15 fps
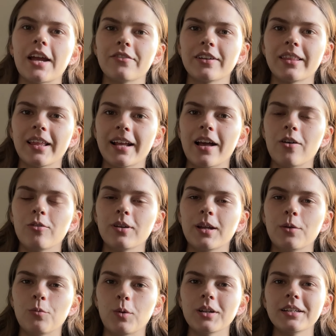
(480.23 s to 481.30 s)
everything out
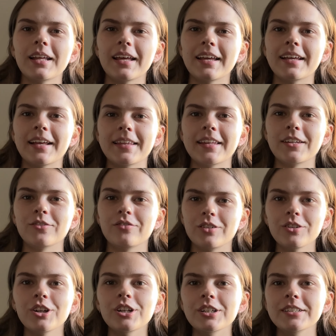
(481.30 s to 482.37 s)
in one day and then you
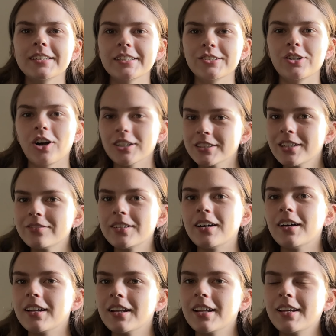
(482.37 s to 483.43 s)
feel good because you got stuff
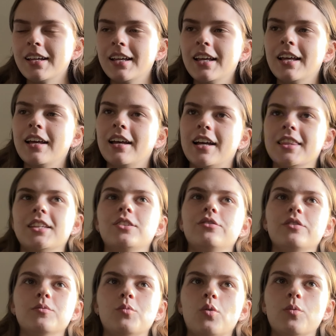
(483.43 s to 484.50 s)
done and then you
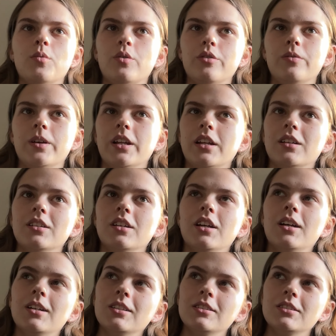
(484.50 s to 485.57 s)
feel more motivated
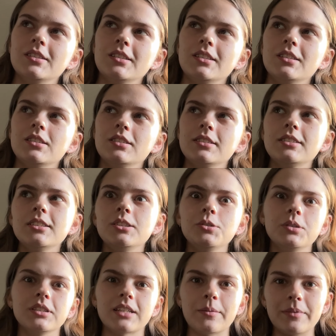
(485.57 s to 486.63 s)
to do
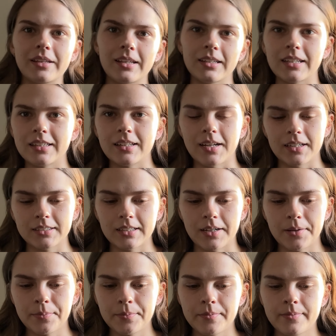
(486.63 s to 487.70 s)
the same thing again the next day.
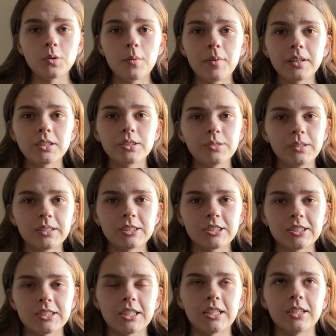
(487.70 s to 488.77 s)
On my to-do
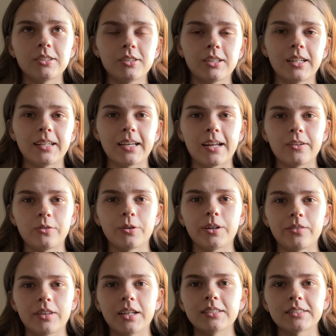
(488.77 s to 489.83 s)
list, another like category
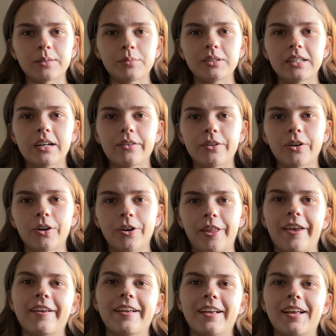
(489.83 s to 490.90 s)
of things I put down are
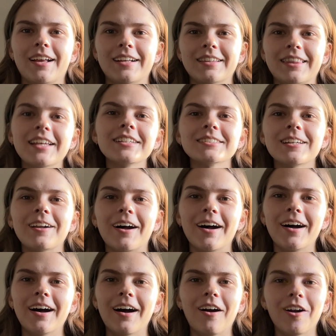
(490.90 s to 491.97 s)
like things that
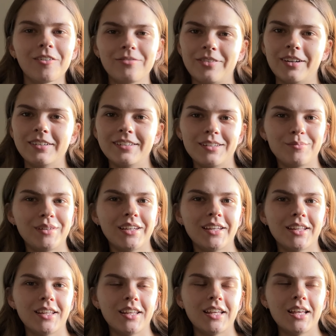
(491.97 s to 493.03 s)
are fun to
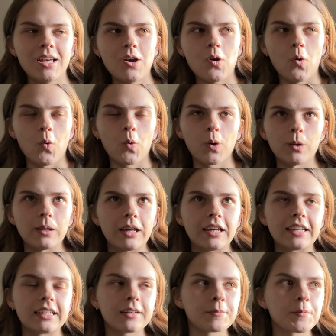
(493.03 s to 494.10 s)
me or
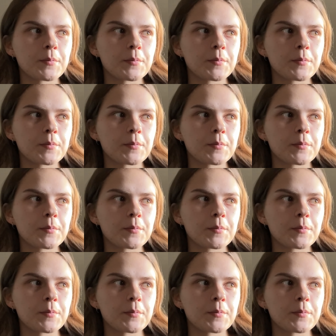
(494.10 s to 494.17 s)
like